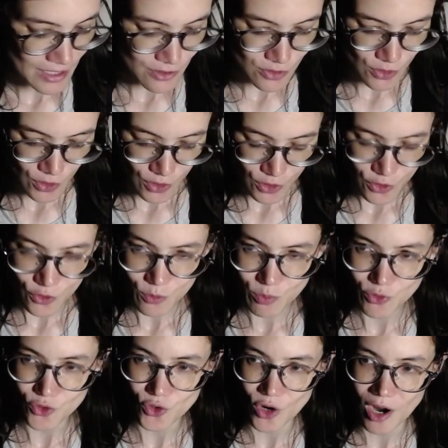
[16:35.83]
I know
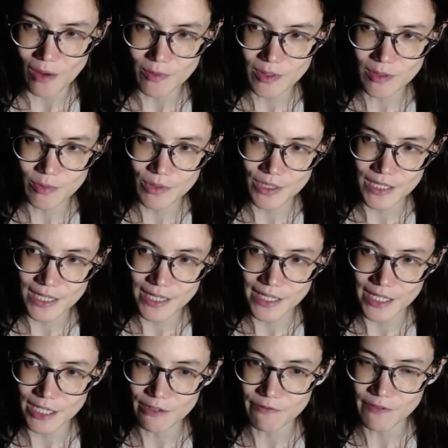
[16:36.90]

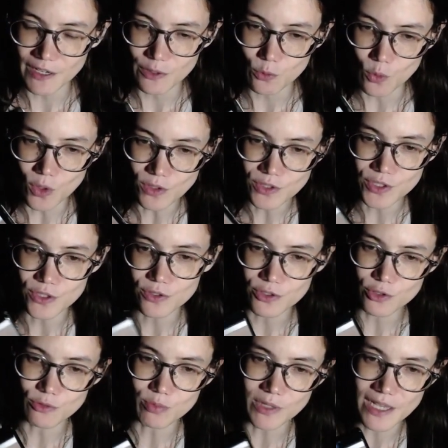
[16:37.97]
probably if I wanted
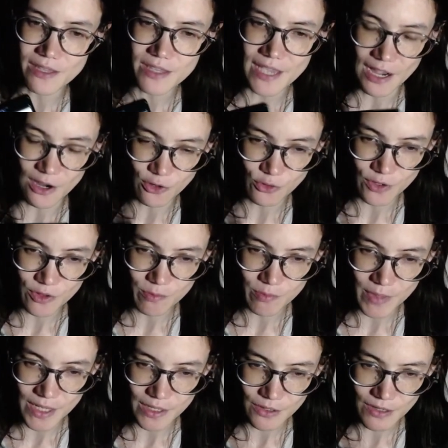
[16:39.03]
to play the algorithm
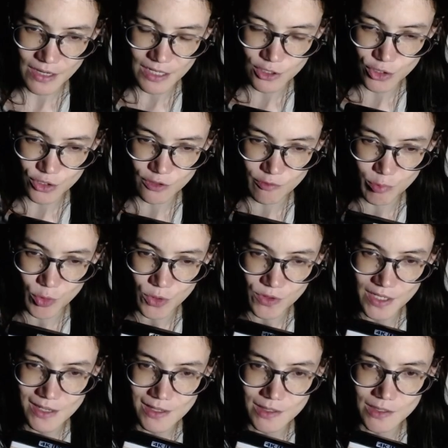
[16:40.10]
better, I should have put
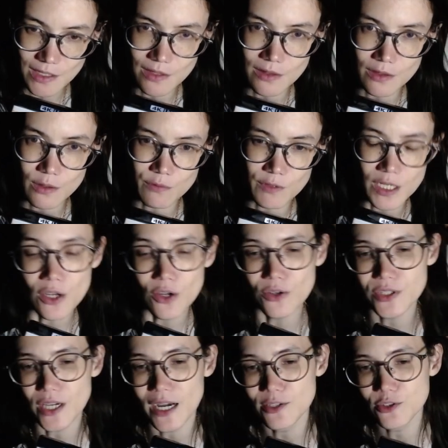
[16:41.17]
these in the video
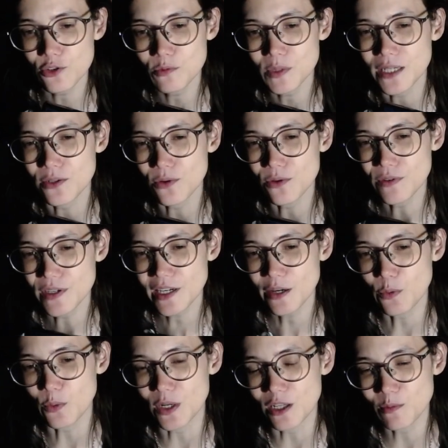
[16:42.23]
title, but I don't think
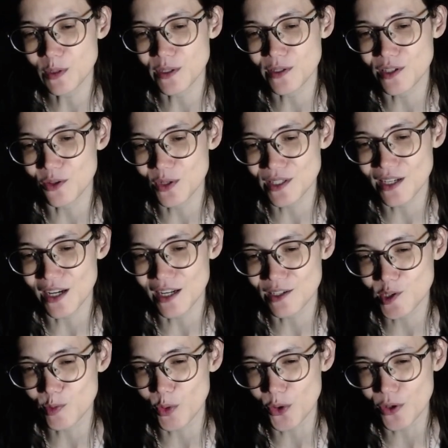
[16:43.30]
I will, because otherwise it kind
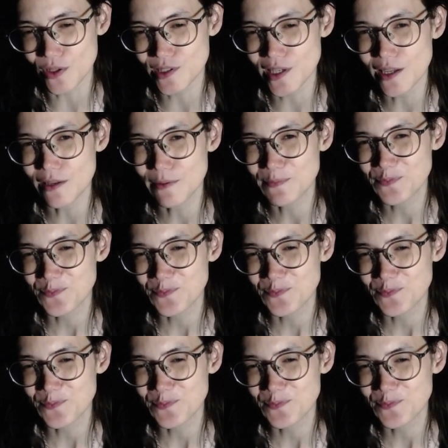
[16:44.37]
of spoils it.